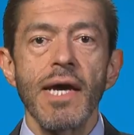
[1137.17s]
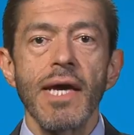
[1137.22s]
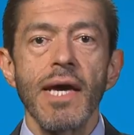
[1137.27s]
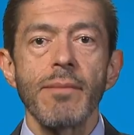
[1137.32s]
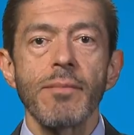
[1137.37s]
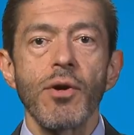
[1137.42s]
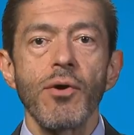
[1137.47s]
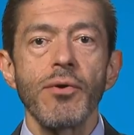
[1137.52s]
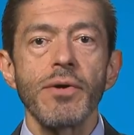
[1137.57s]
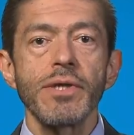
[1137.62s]
I
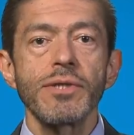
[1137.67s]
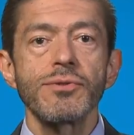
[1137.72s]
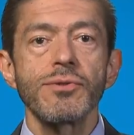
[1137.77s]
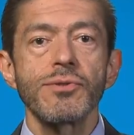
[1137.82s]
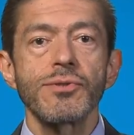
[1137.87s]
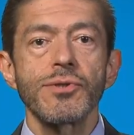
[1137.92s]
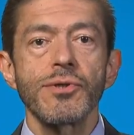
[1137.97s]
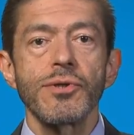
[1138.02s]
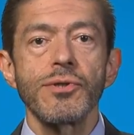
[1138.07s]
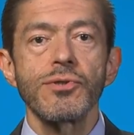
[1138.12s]
am going to
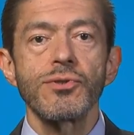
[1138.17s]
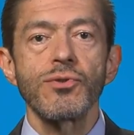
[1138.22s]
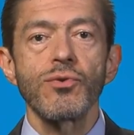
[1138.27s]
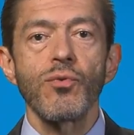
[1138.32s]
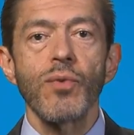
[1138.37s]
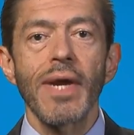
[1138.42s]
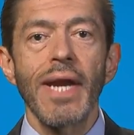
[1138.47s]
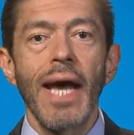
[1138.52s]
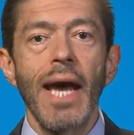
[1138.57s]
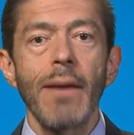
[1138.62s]
turn to
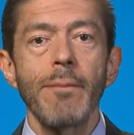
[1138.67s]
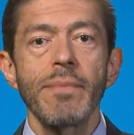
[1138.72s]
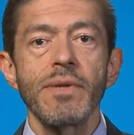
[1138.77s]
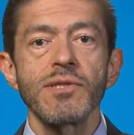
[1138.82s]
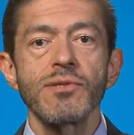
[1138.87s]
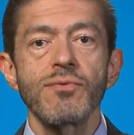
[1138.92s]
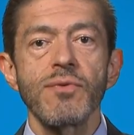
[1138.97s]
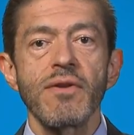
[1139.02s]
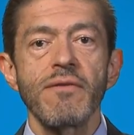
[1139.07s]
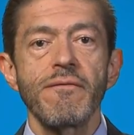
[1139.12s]
what
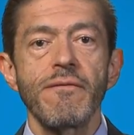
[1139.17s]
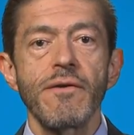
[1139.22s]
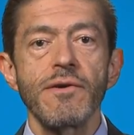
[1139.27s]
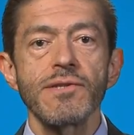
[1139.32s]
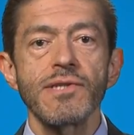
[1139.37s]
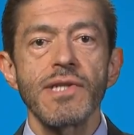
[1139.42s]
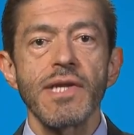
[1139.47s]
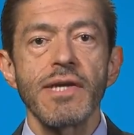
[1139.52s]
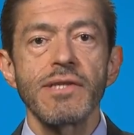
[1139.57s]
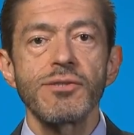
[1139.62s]
happens when
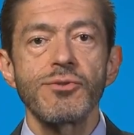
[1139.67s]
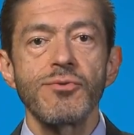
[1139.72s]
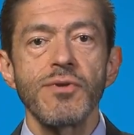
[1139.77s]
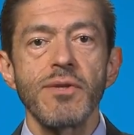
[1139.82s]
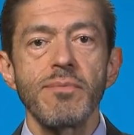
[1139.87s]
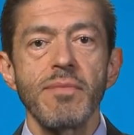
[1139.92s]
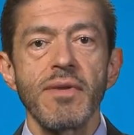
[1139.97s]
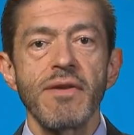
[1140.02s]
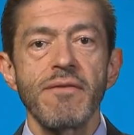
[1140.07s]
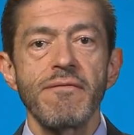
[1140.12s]
first-line
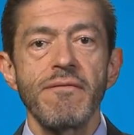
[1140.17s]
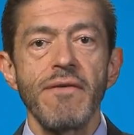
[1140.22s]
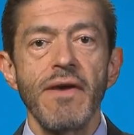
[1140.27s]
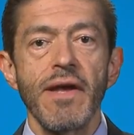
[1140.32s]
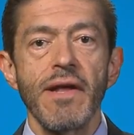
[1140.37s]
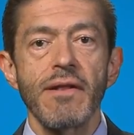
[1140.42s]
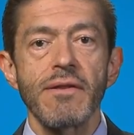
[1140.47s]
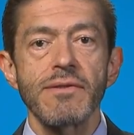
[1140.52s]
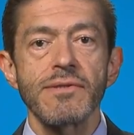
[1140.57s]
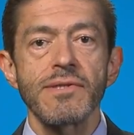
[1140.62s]
treatment
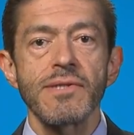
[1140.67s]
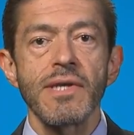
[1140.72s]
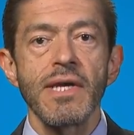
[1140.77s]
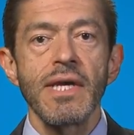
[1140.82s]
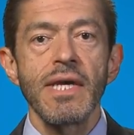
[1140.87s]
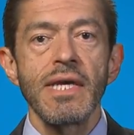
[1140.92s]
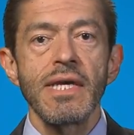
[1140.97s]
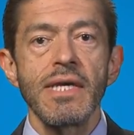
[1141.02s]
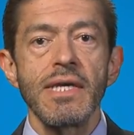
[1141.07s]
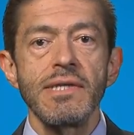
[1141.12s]
fails
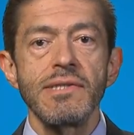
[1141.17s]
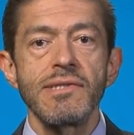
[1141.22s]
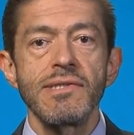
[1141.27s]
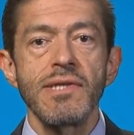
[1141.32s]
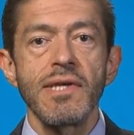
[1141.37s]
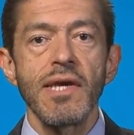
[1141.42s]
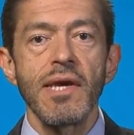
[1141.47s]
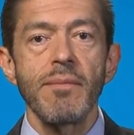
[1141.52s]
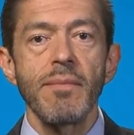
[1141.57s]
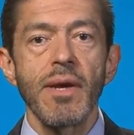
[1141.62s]
in
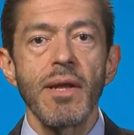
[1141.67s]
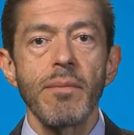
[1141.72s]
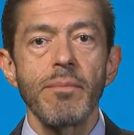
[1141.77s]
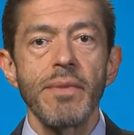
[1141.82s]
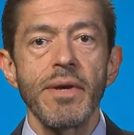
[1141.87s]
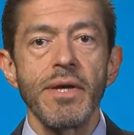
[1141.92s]
CML